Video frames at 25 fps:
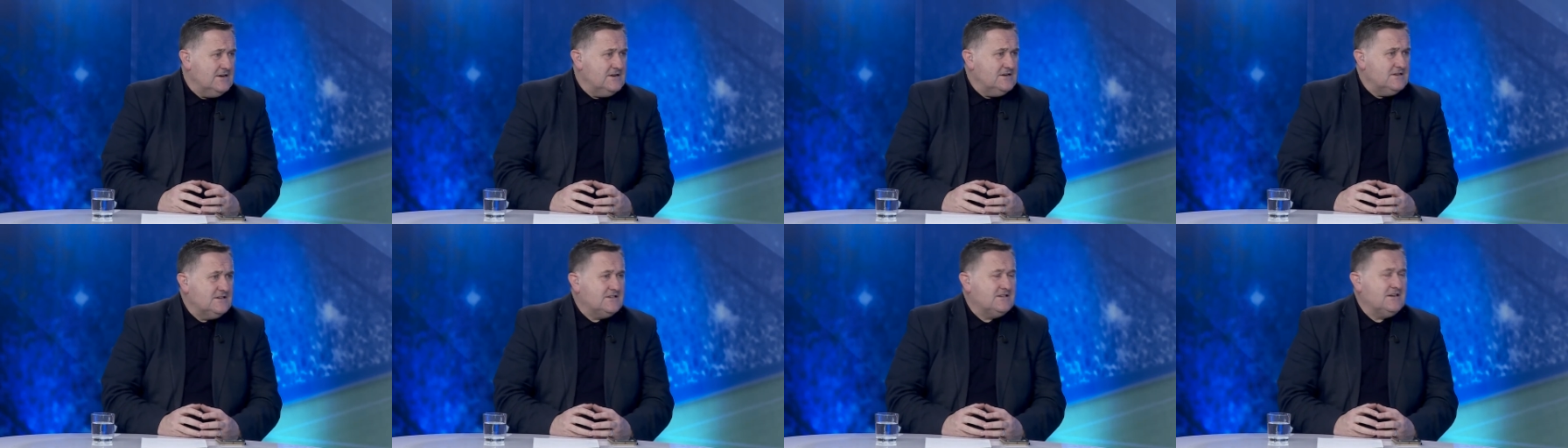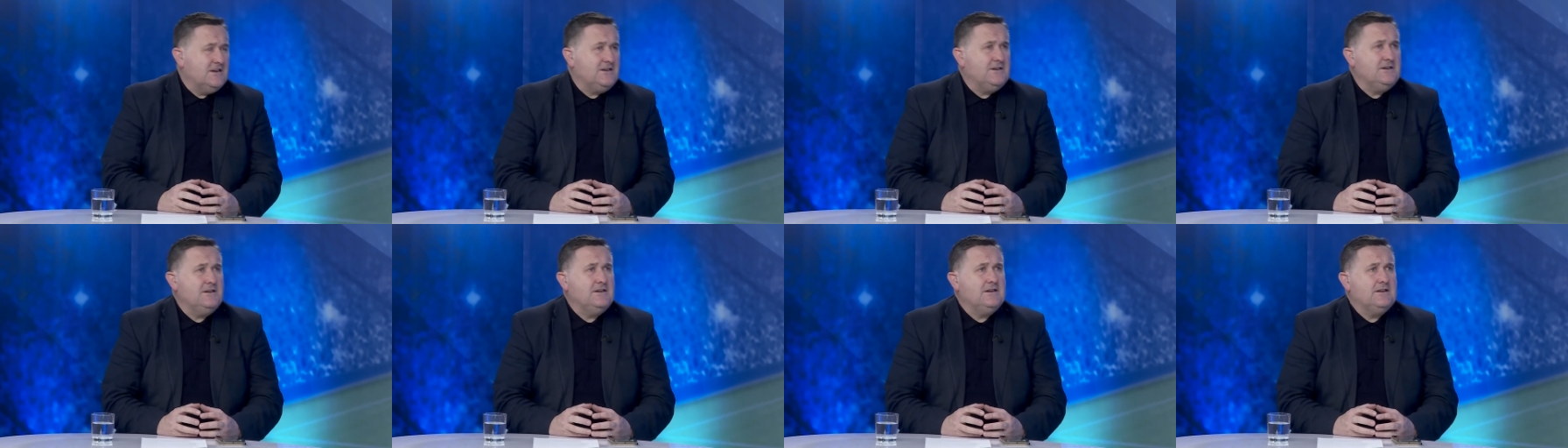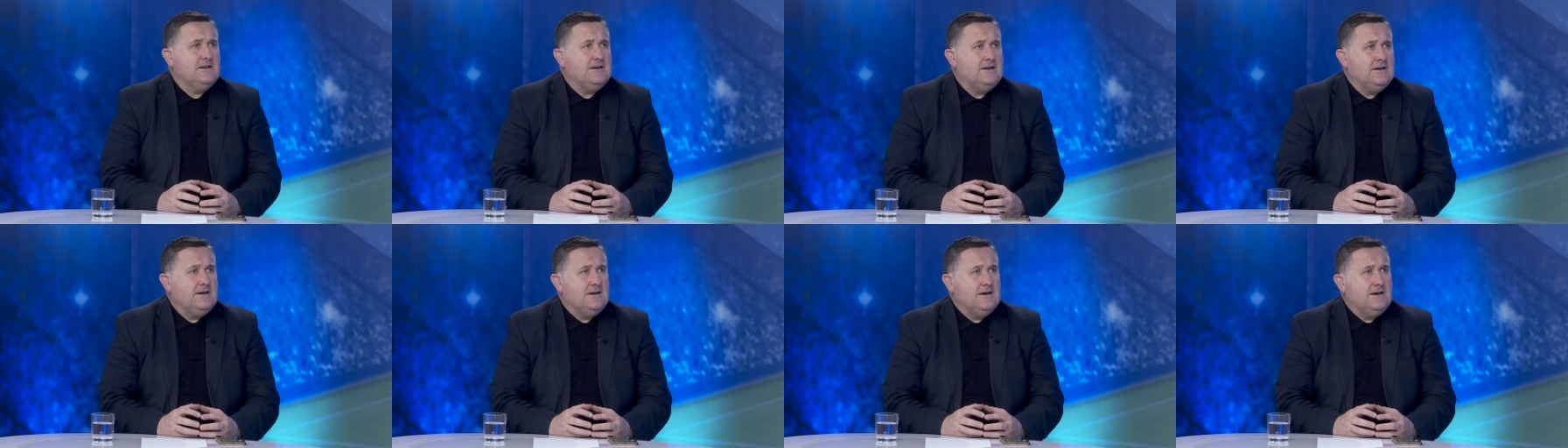
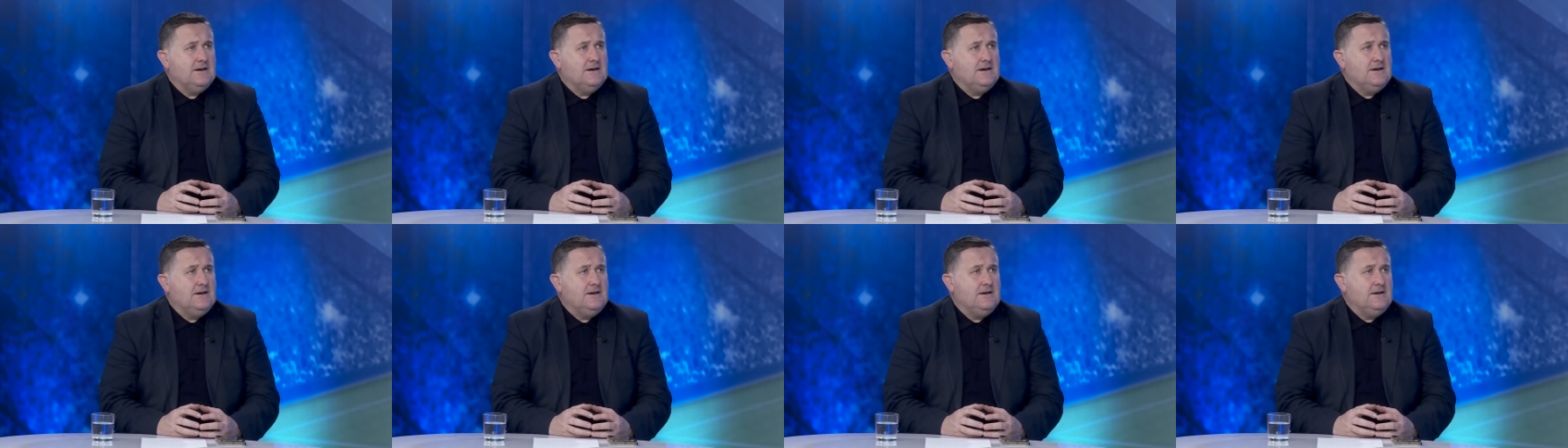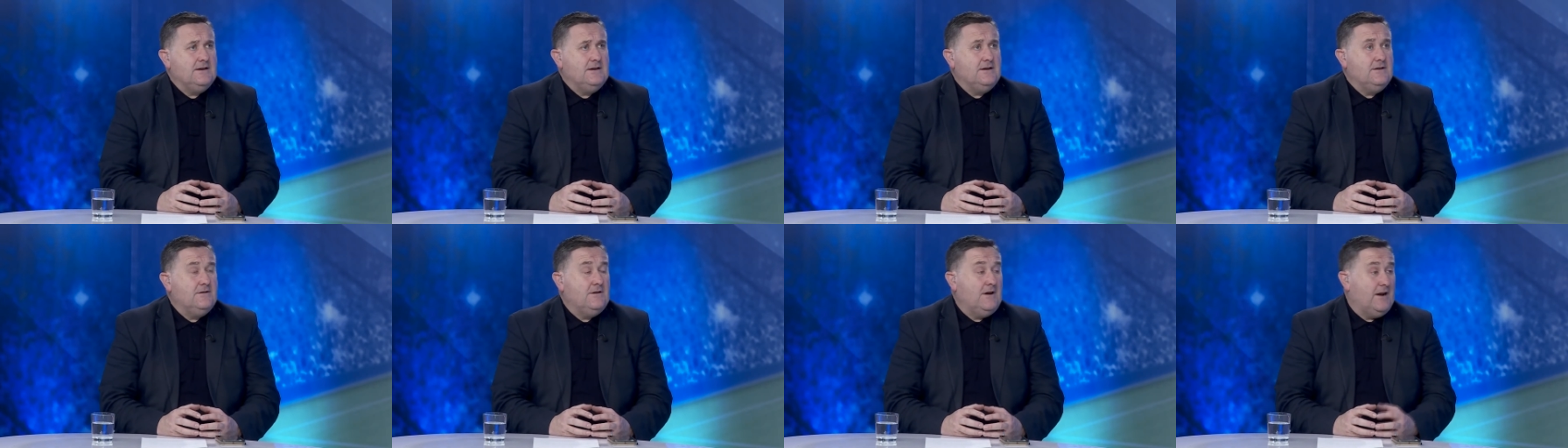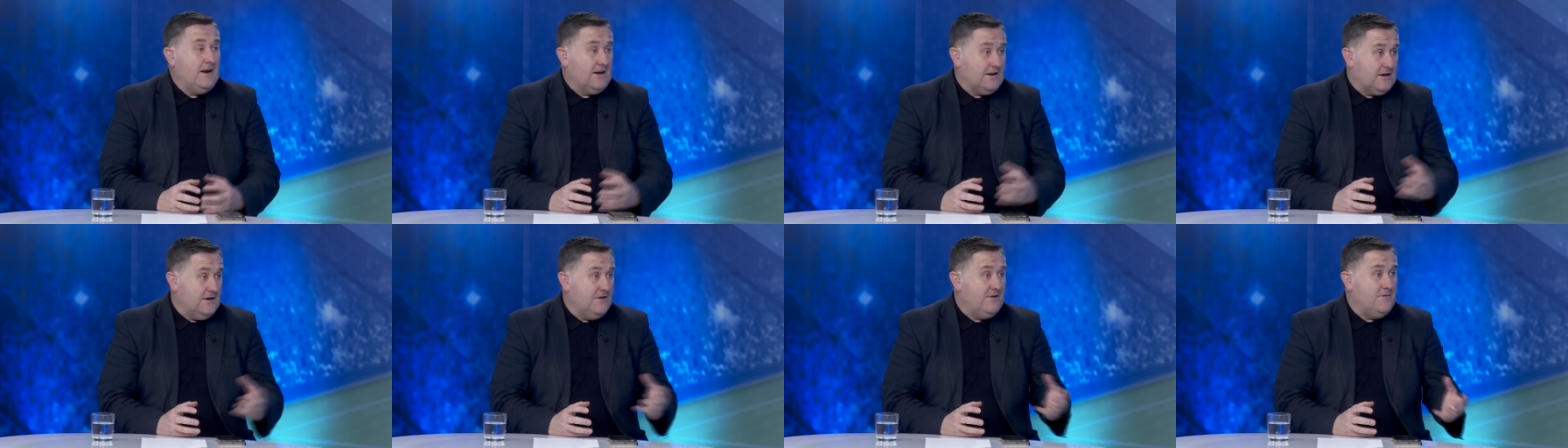suddenly, you know, and
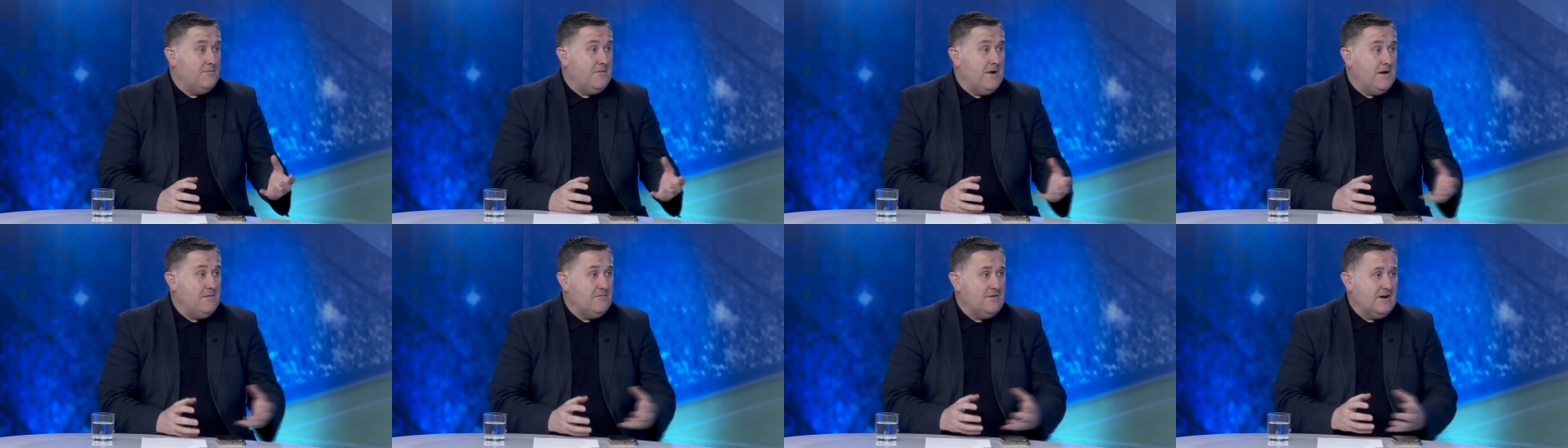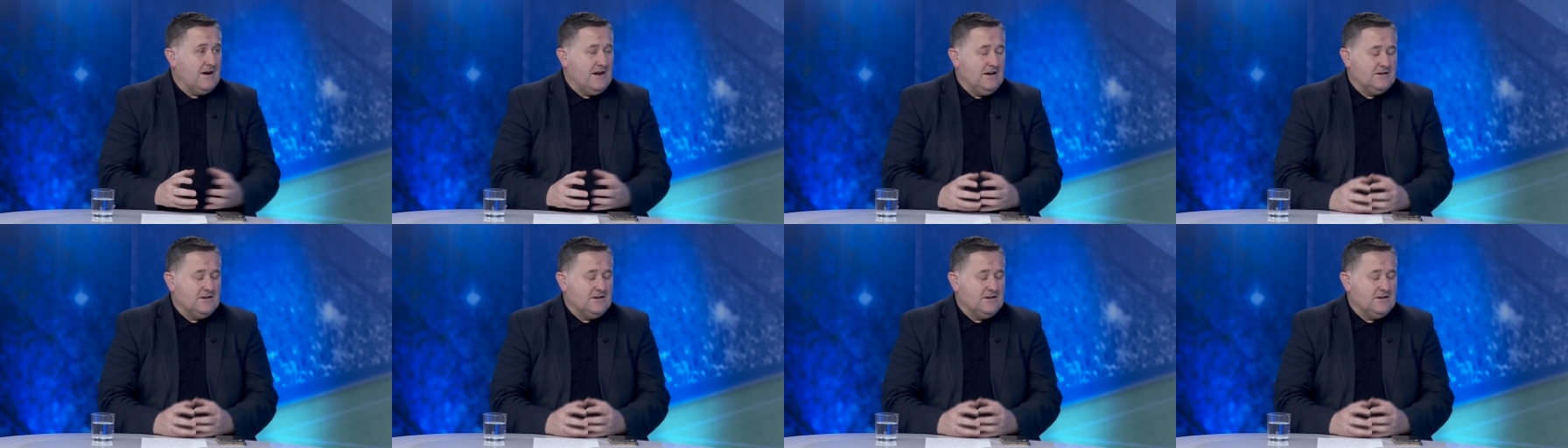I can remember